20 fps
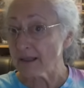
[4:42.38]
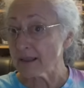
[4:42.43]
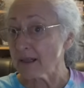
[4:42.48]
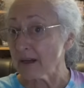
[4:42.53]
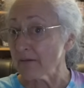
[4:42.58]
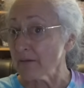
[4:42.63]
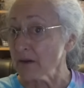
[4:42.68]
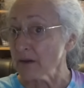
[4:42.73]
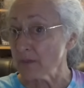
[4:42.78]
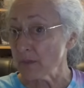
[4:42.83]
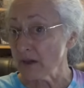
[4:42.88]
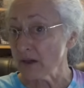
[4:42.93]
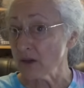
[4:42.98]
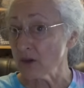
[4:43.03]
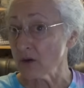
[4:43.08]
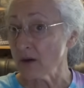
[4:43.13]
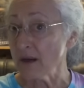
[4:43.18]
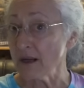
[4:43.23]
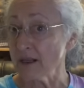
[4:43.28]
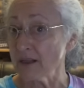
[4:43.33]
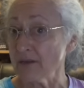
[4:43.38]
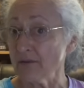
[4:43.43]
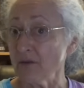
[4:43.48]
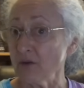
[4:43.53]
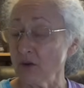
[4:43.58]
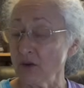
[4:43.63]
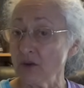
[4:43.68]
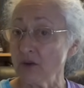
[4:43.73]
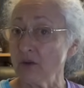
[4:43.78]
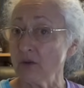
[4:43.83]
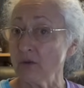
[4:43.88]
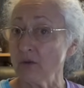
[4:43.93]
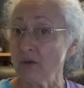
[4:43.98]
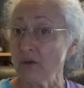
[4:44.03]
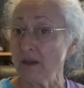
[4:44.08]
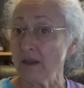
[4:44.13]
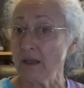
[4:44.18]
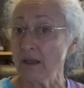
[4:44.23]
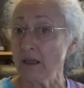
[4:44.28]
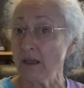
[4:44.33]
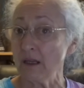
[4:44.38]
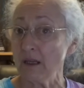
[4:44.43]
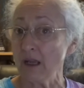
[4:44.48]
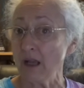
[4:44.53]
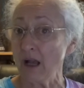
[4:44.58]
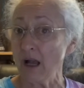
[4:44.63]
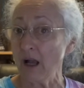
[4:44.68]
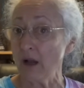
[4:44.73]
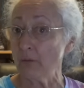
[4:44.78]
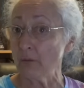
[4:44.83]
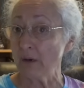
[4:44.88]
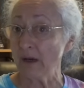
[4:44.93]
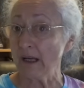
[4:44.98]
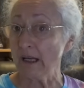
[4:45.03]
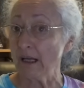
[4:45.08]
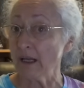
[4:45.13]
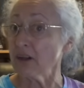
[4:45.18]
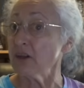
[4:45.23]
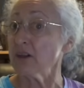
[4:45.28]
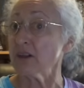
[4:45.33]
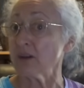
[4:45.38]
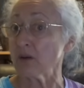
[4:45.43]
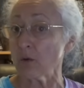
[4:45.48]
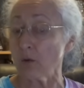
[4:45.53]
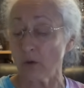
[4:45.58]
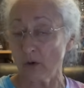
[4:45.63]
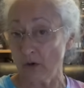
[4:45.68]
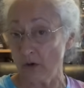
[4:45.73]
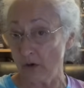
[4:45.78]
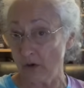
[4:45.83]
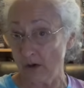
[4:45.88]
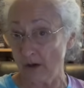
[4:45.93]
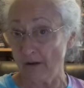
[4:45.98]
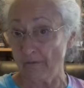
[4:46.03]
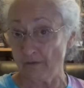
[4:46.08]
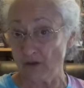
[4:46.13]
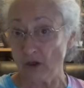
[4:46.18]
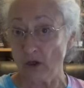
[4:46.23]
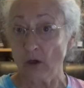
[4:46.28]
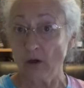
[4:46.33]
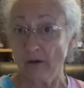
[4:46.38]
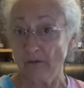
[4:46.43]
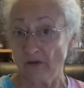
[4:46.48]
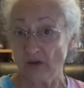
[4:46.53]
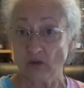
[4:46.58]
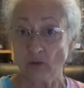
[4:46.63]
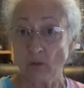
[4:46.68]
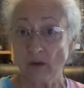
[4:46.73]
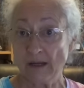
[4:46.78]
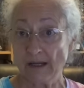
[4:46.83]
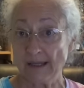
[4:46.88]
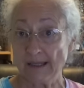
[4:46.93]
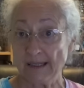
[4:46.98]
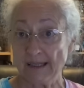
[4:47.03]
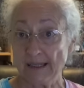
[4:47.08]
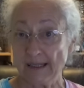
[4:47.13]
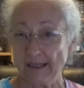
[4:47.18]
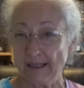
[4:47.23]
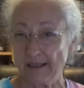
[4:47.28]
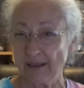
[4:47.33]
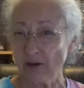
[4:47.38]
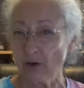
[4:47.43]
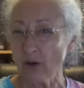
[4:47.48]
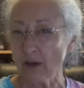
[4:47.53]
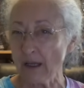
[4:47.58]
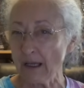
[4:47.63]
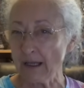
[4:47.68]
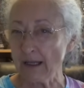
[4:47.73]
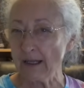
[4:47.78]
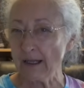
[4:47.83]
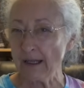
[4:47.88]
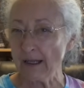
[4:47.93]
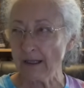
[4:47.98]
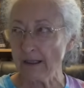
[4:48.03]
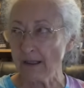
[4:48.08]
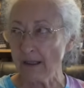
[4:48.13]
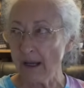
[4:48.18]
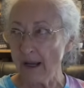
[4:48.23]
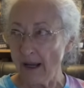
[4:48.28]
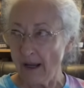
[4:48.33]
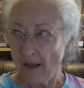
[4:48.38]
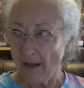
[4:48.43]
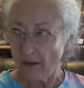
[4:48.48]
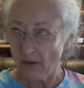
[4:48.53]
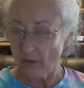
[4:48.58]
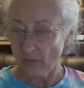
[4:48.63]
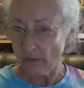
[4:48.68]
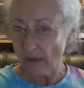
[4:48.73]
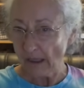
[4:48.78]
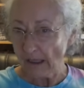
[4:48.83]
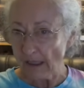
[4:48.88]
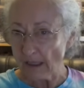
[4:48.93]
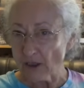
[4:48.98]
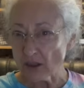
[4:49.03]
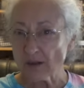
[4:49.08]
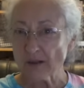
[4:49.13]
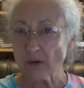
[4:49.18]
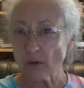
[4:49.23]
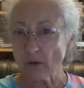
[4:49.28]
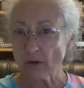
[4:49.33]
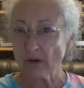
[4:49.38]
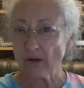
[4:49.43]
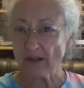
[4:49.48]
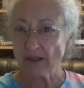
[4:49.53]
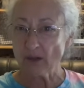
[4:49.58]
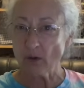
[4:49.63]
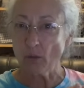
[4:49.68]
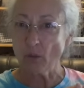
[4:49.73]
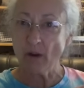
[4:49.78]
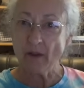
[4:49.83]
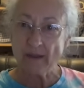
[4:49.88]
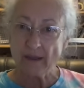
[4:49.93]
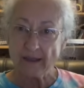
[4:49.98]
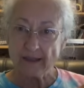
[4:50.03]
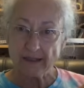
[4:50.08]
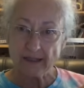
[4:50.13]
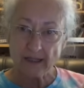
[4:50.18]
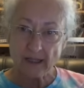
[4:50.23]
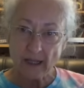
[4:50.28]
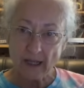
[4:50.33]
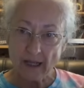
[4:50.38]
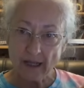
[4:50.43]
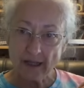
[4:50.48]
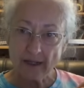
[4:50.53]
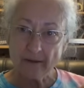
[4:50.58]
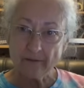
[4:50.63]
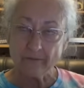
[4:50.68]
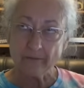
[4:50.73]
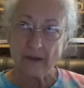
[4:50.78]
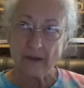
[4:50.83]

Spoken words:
stuff is being transferred to the Religious Order of Jehovah's Witnesses. They're getting in, the Religious Order is the one that is kind of